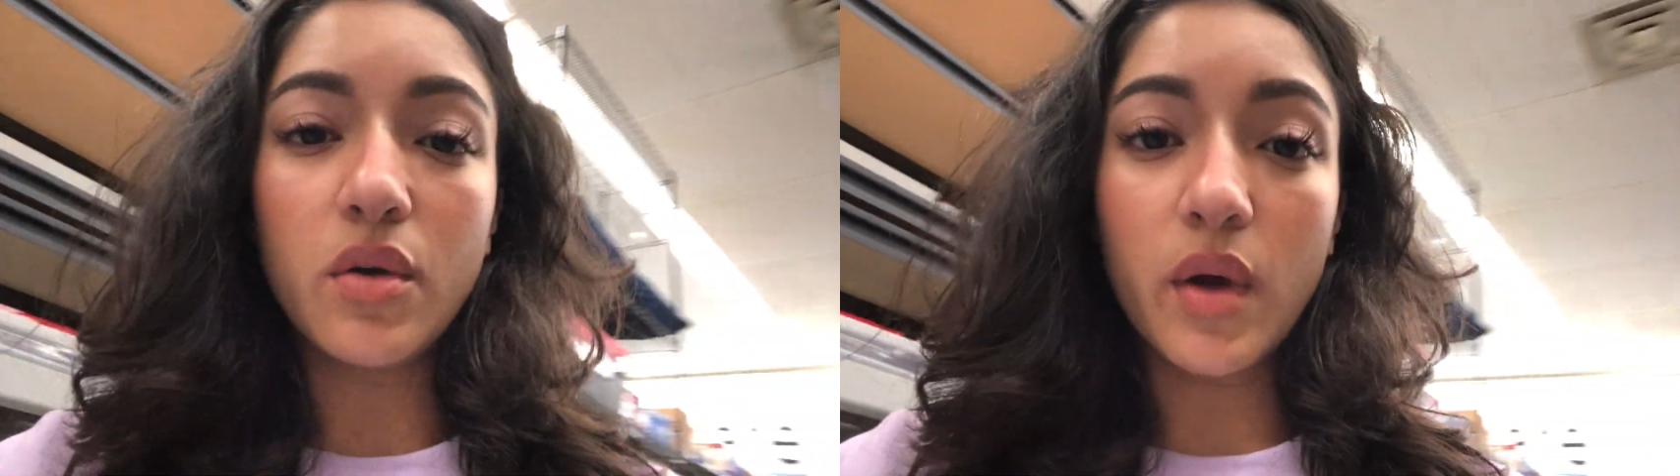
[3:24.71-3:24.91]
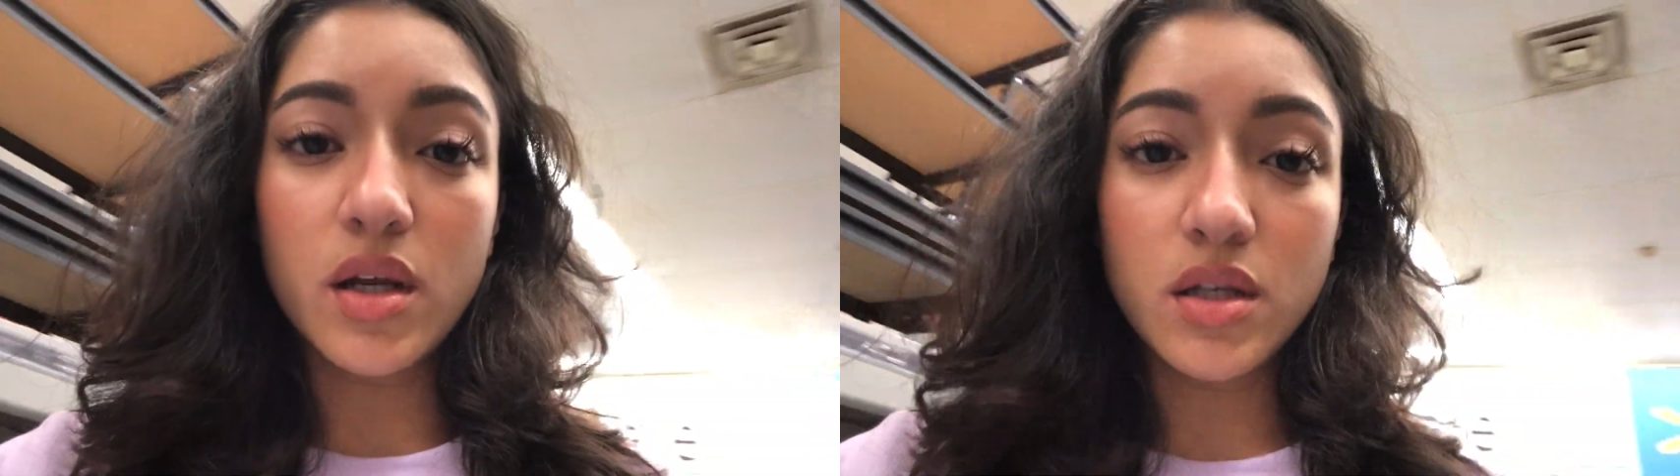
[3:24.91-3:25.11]

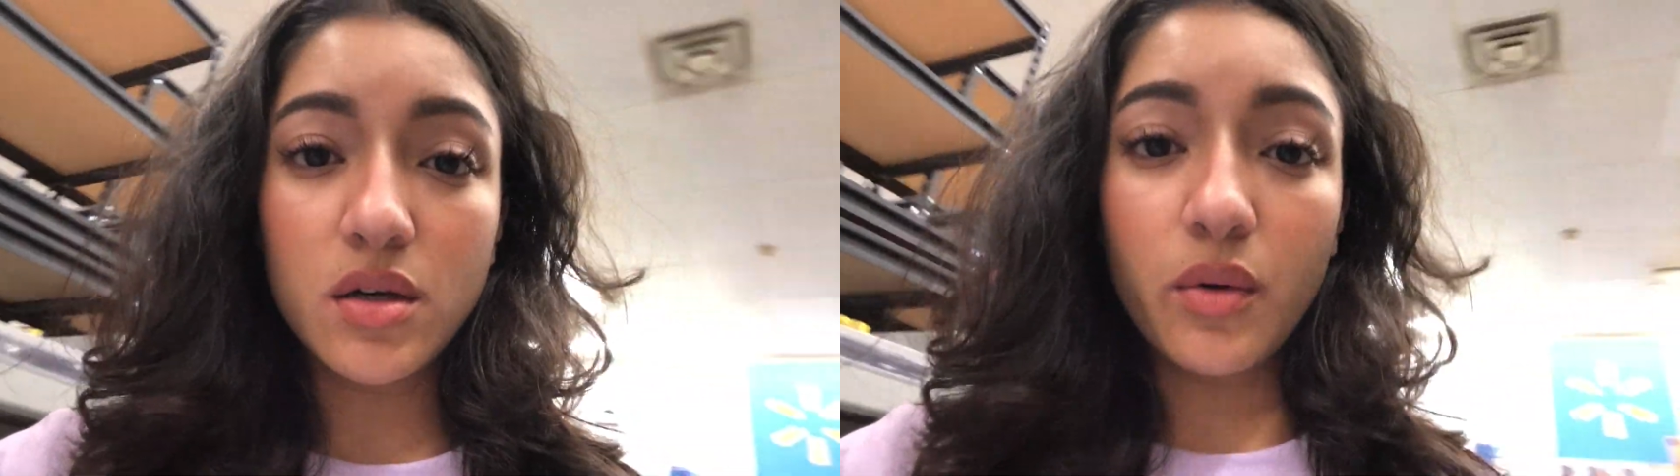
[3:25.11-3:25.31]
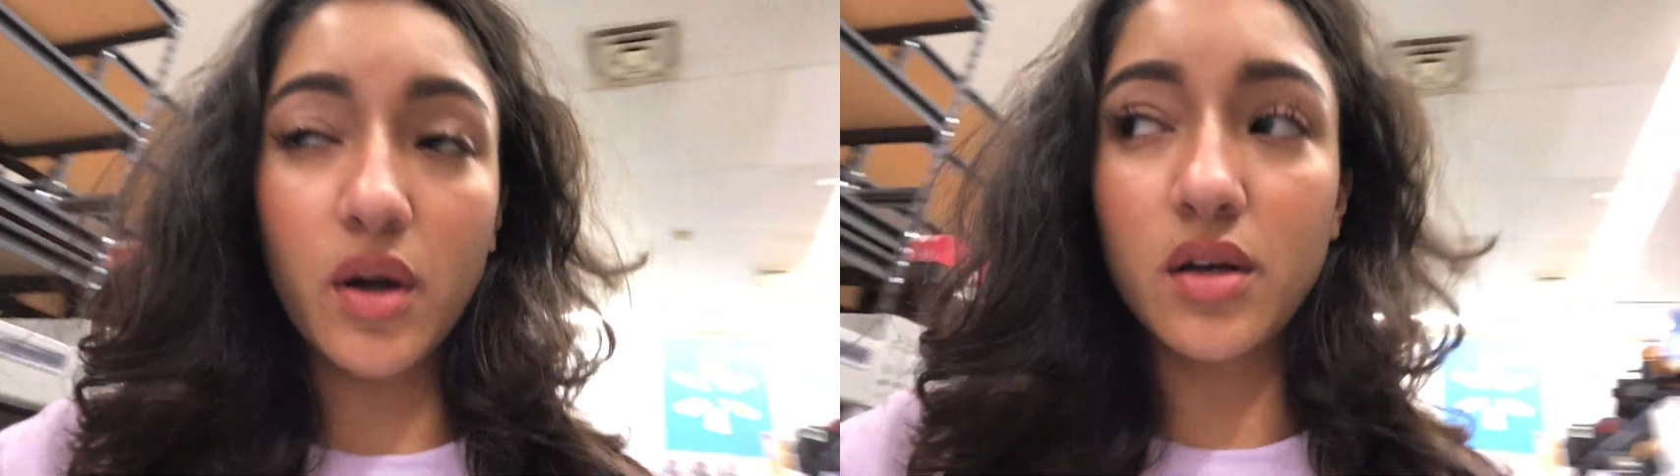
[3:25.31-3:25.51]
idea
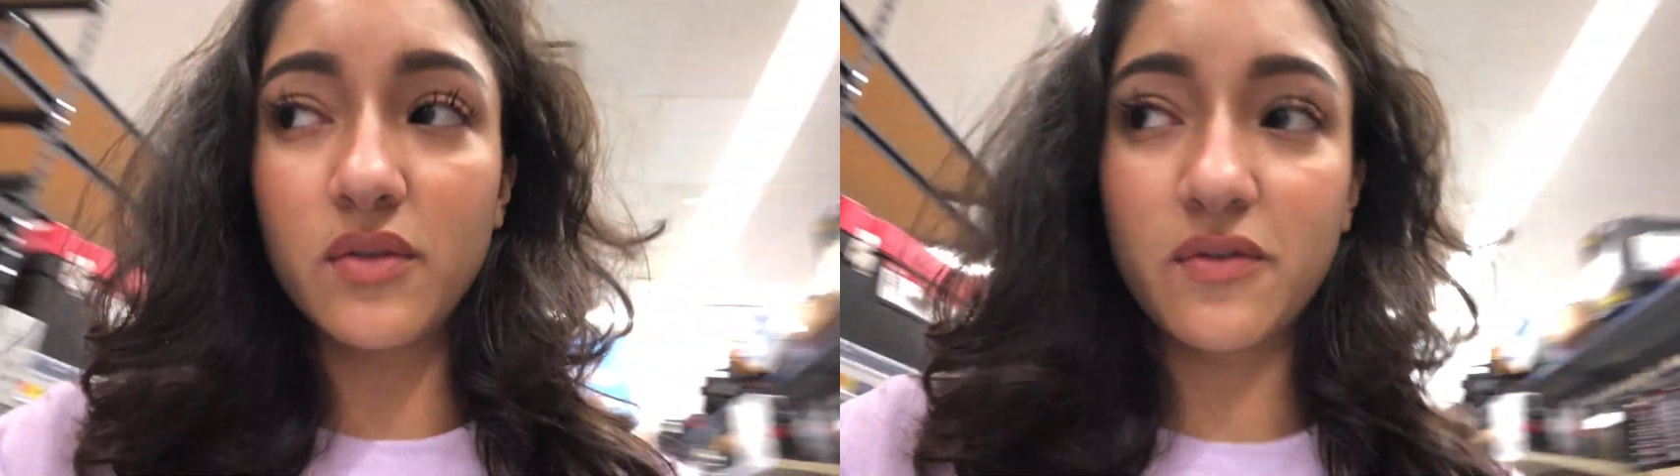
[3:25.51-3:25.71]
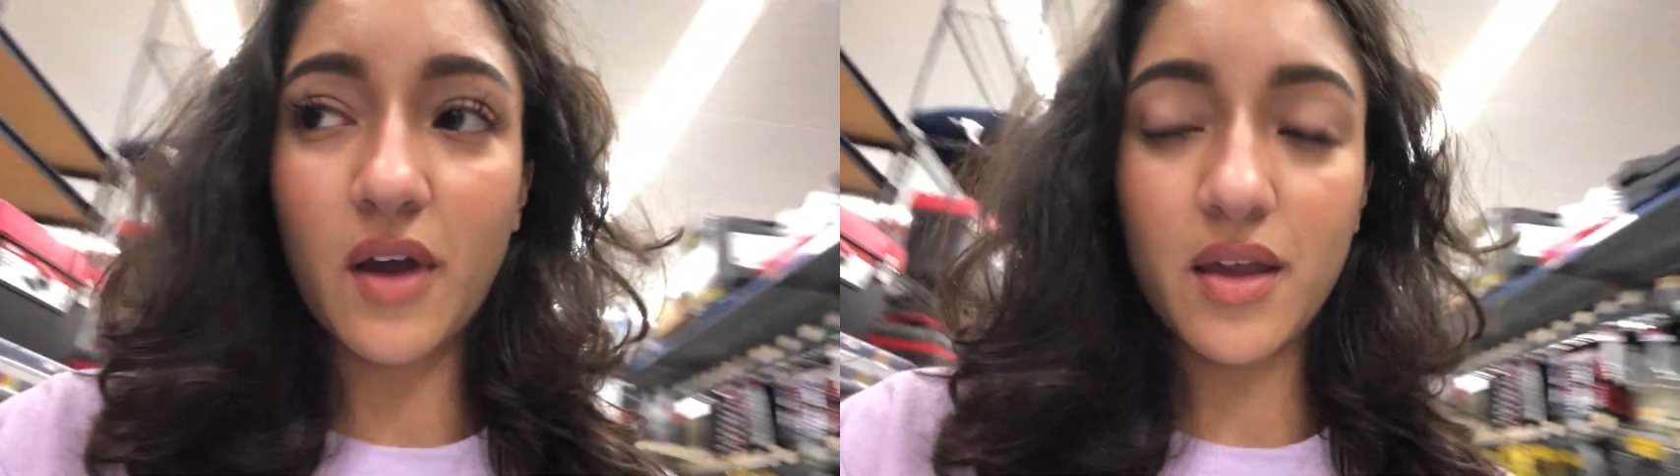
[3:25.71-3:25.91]
where to
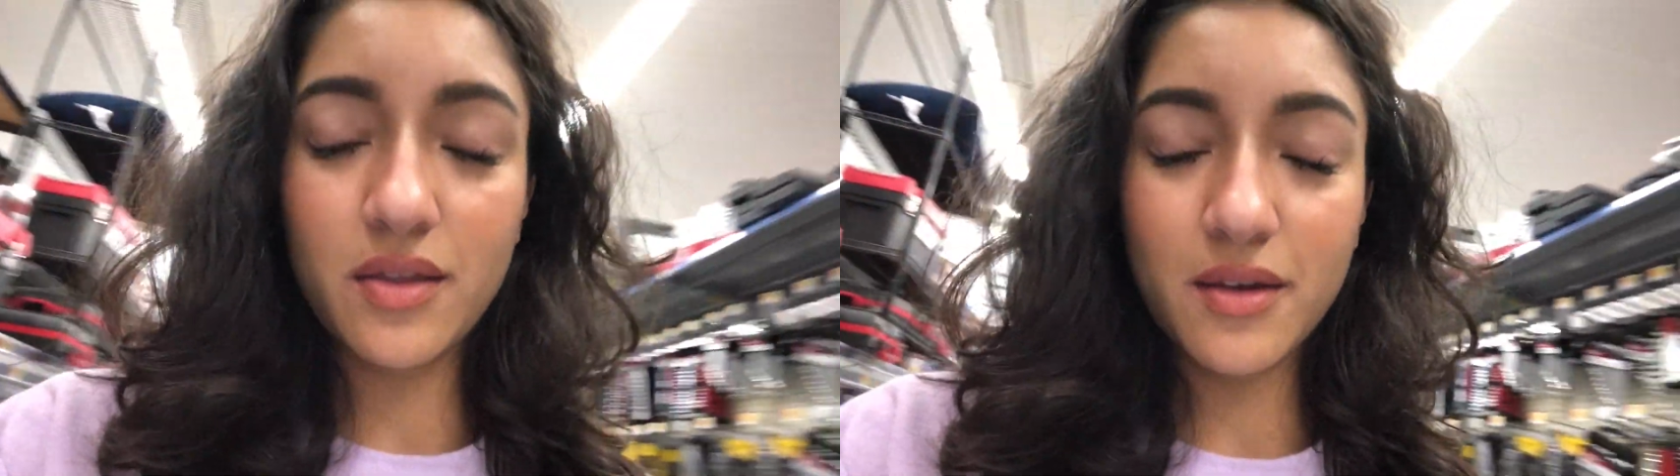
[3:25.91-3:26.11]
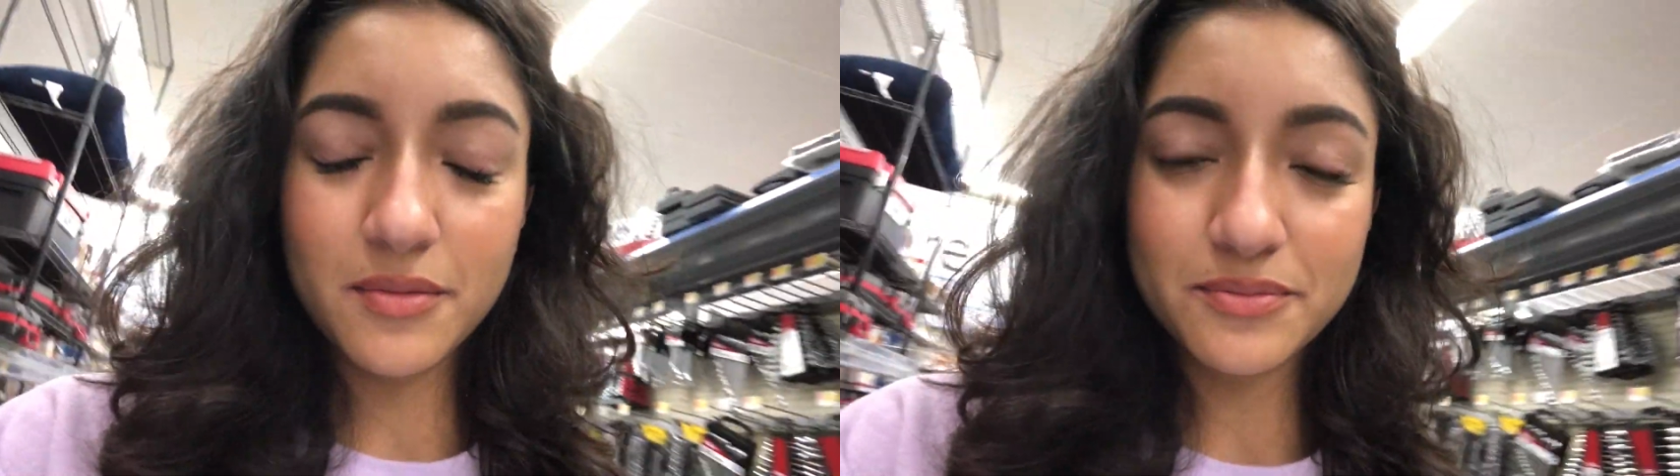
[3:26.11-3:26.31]
find
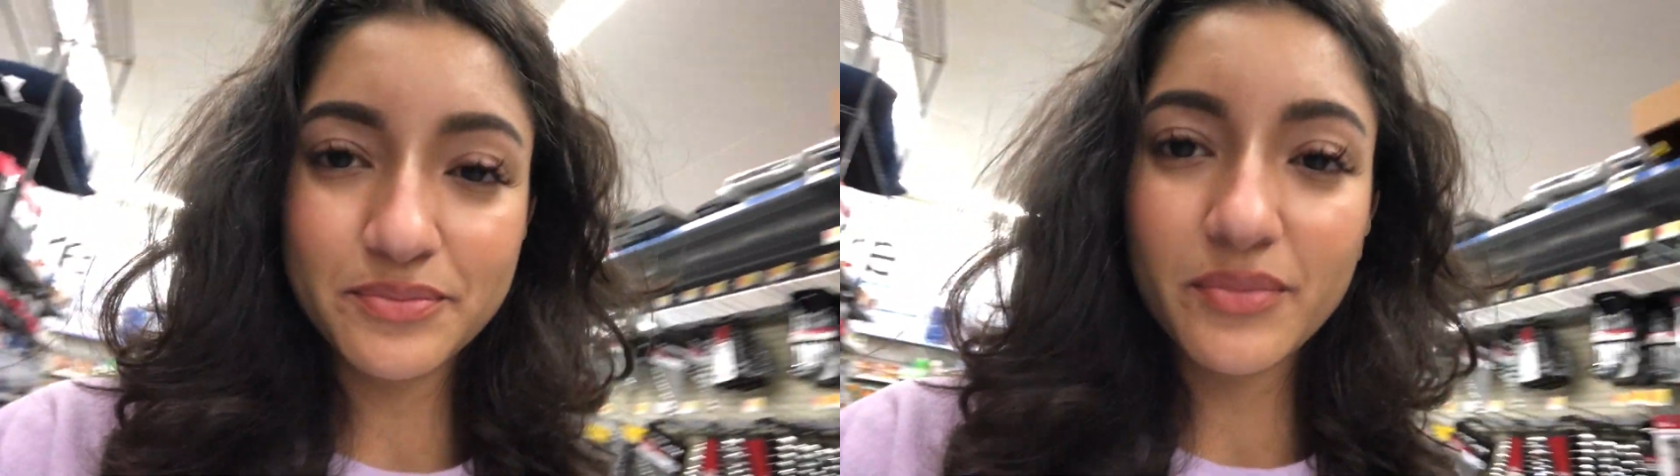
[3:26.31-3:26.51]
them.